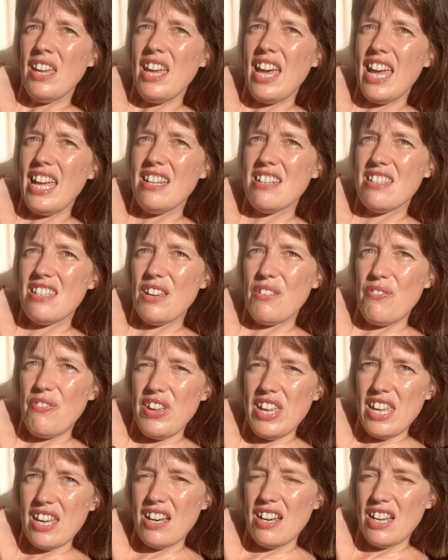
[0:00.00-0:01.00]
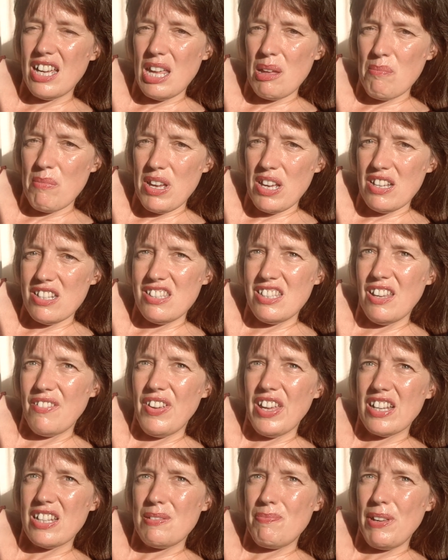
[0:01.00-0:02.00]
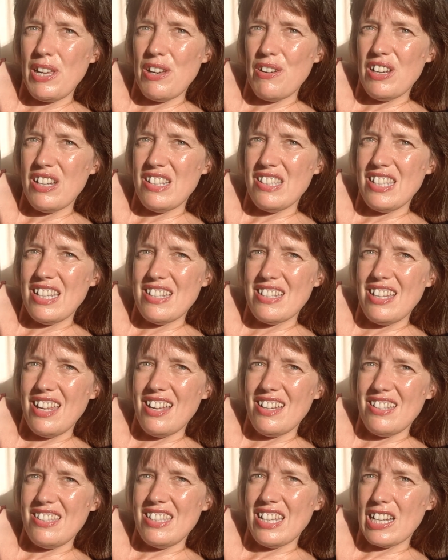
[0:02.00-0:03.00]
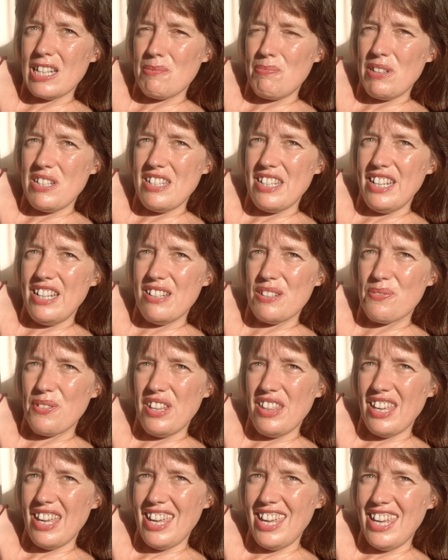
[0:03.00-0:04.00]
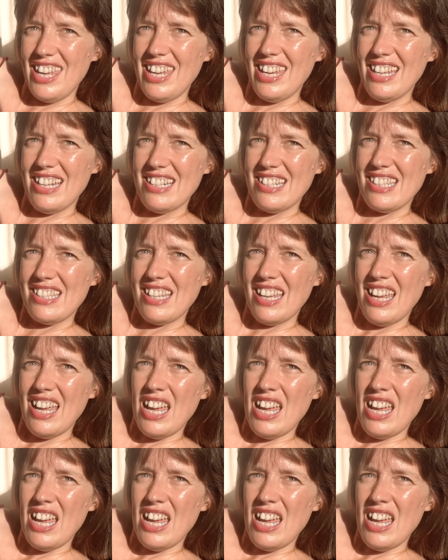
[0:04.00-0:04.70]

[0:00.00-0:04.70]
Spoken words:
Enter VR immersive experiences. Learn sexpertise with ease.